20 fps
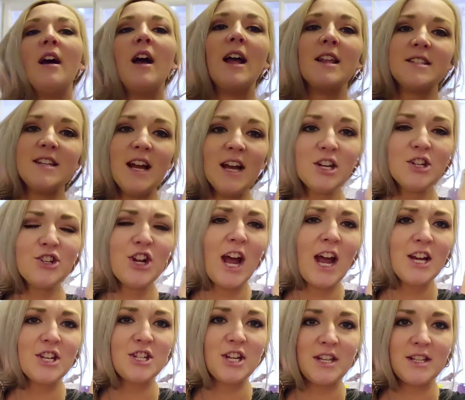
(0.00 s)
It's not
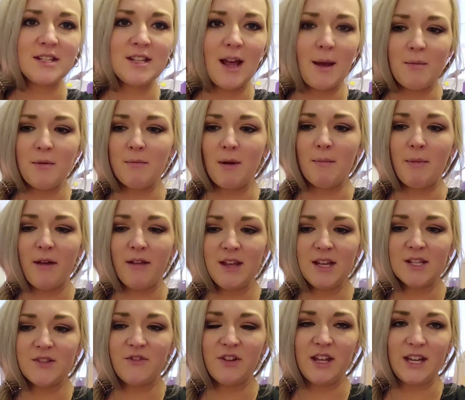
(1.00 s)
contractions. I mean, my belly
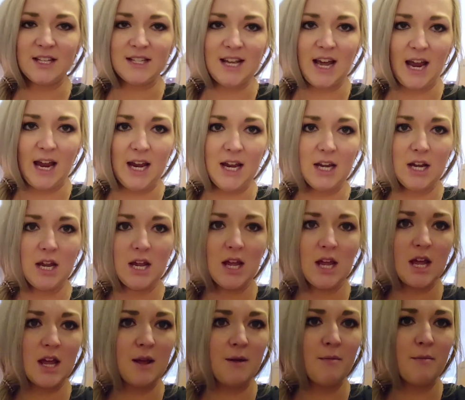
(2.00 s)
is feeling tight,
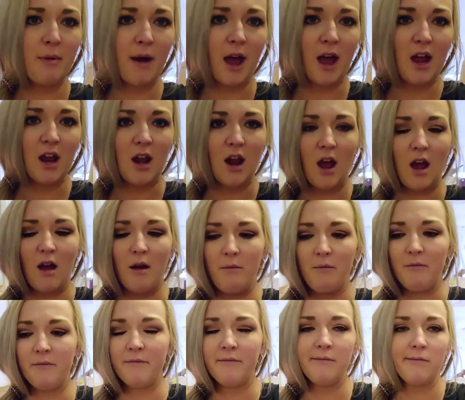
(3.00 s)
but
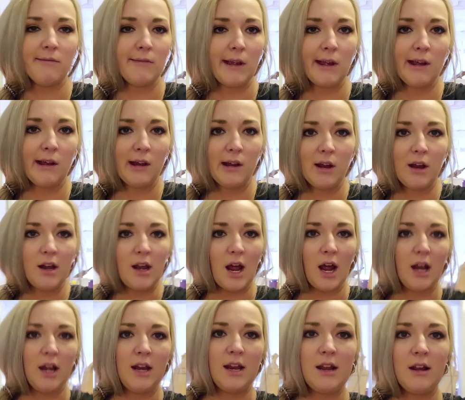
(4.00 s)

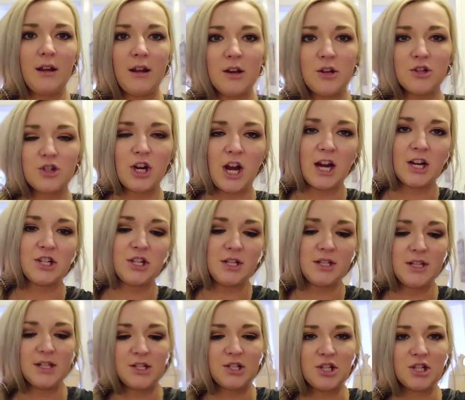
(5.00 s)
not any
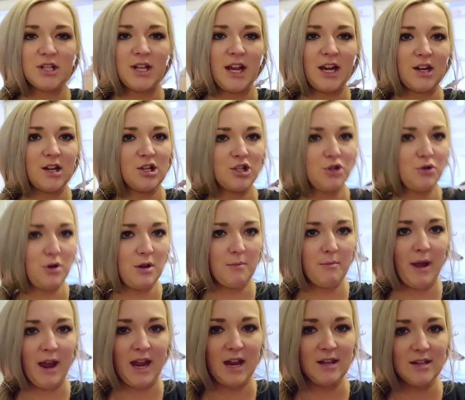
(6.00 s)
contractions. It's just like shooting
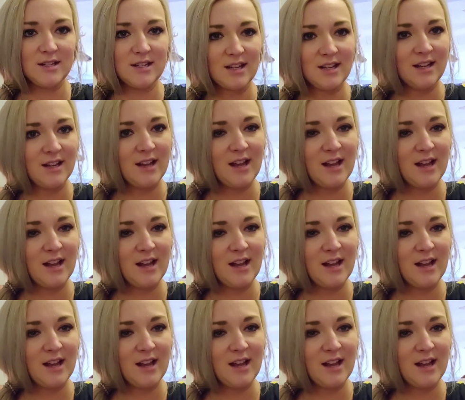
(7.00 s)
pains. So,